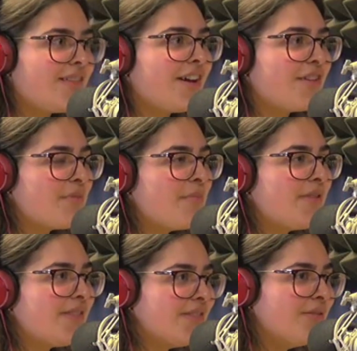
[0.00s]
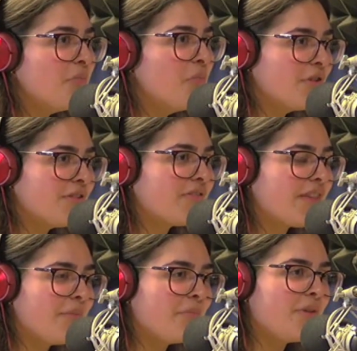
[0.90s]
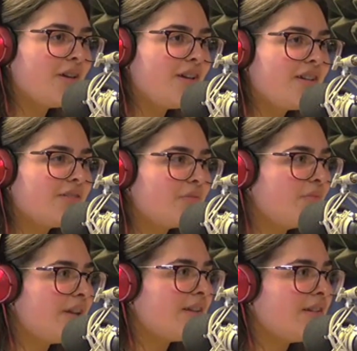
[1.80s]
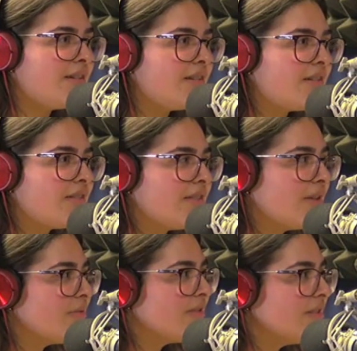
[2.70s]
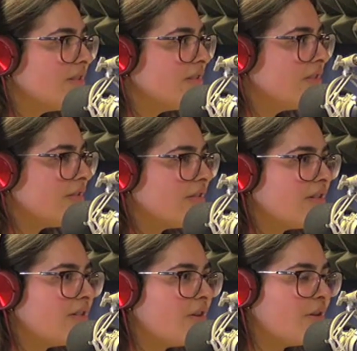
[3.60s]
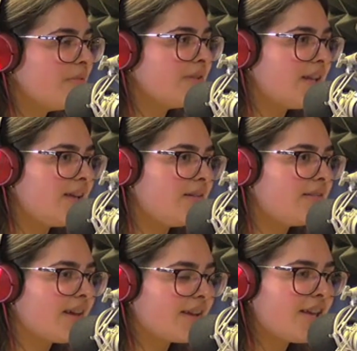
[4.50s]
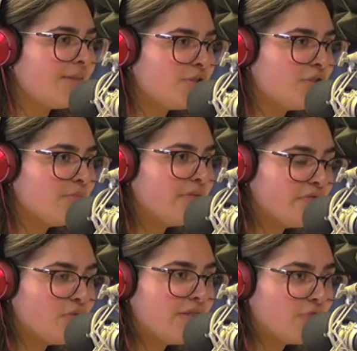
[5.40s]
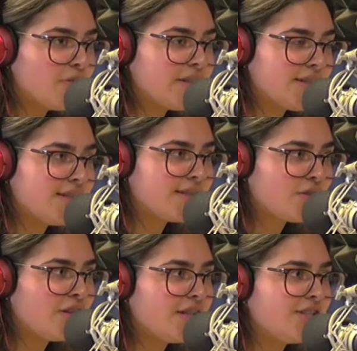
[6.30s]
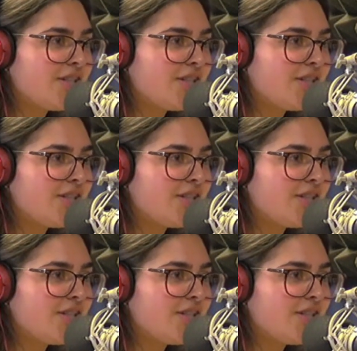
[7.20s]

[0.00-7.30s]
I remember one of them when there was a, another open day that I came to before enrolling to this college